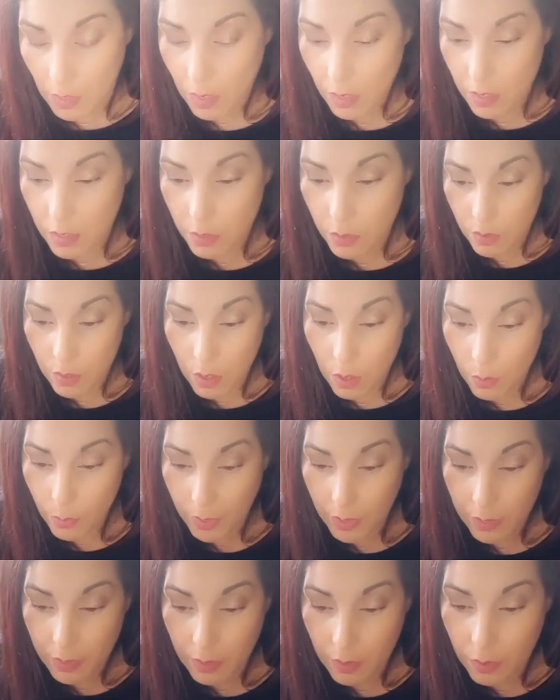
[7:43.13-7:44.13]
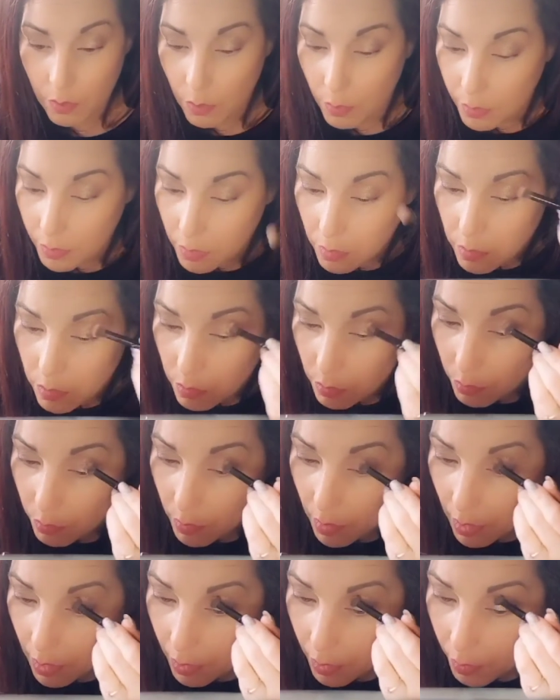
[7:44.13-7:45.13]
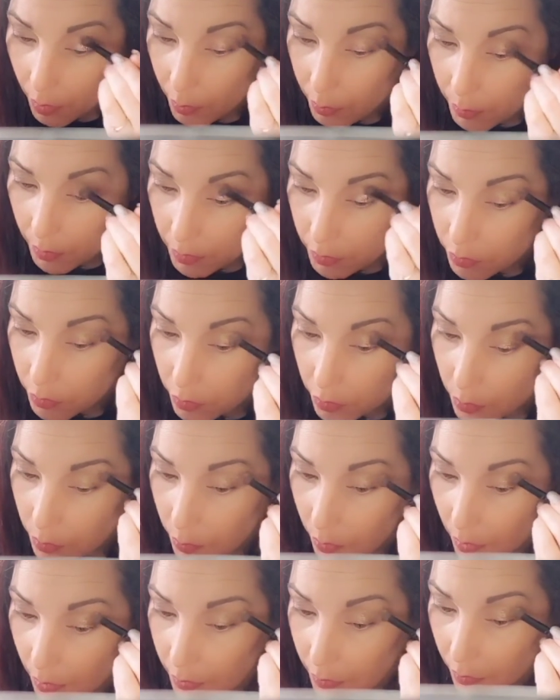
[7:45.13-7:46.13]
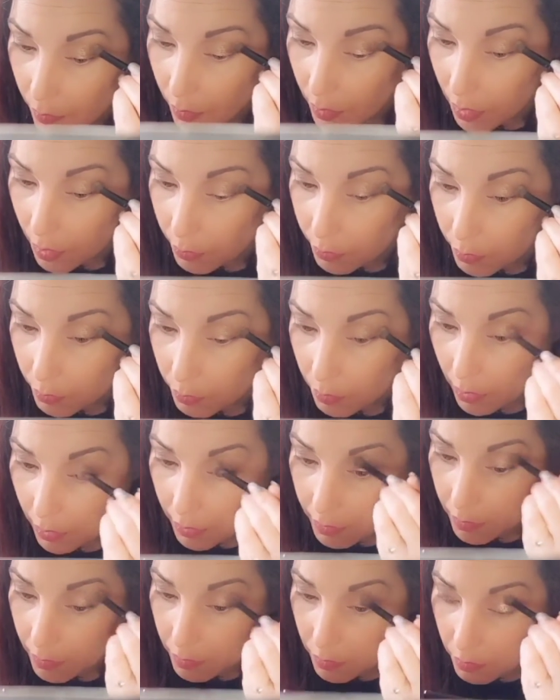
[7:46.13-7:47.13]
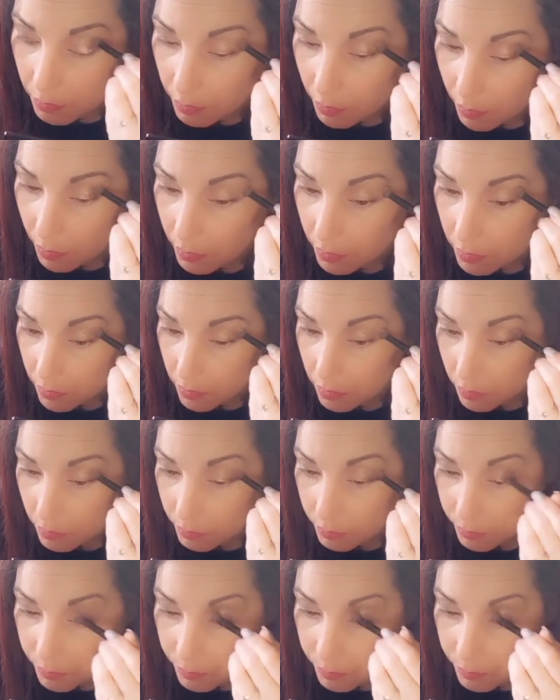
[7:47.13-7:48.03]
And you go in according to how much you want or how you like it, of course.